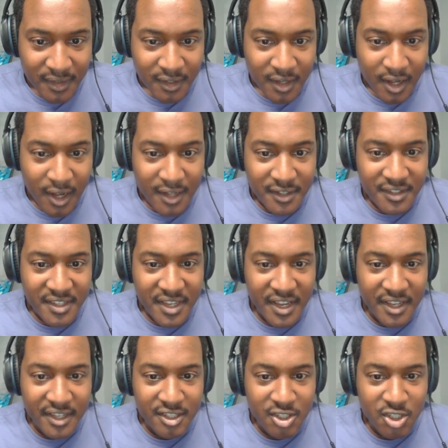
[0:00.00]

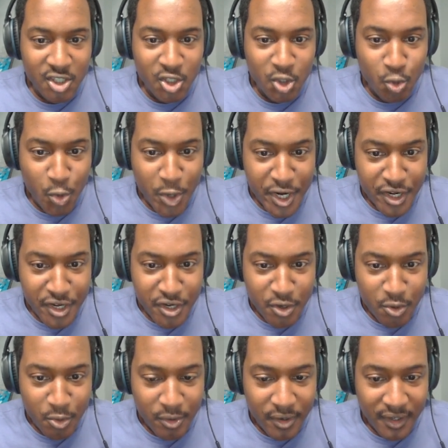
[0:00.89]

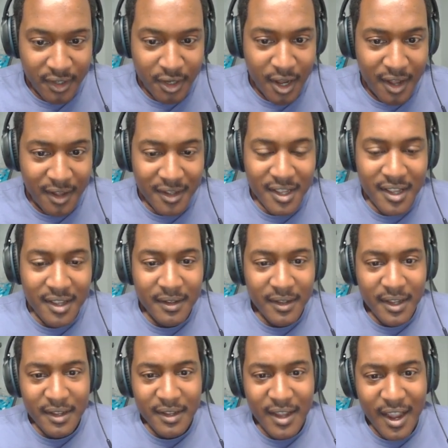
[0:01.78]
consanguineous.
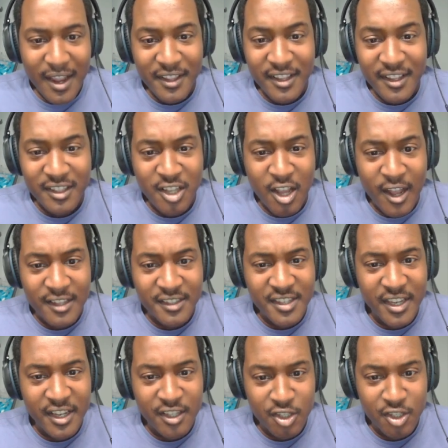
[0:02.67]
I think
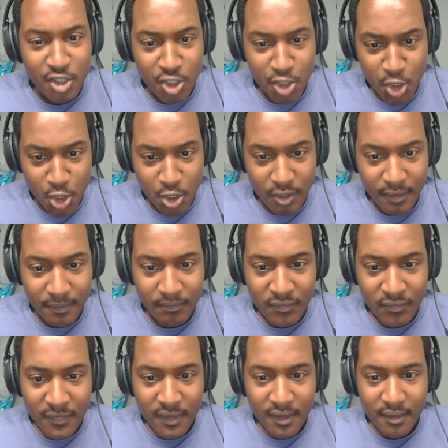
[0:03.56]
it's
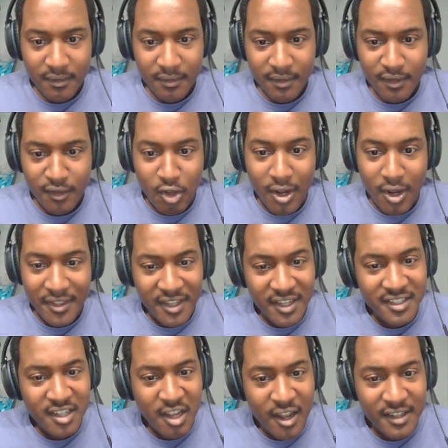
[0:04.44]
No, I
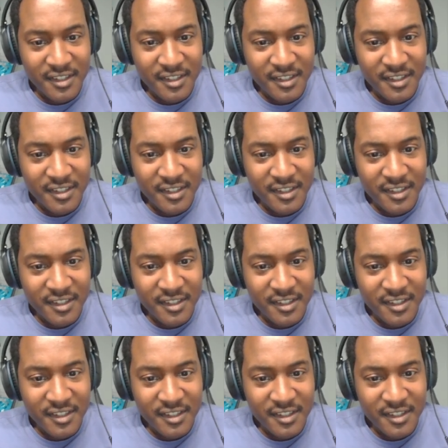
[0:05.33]
think it's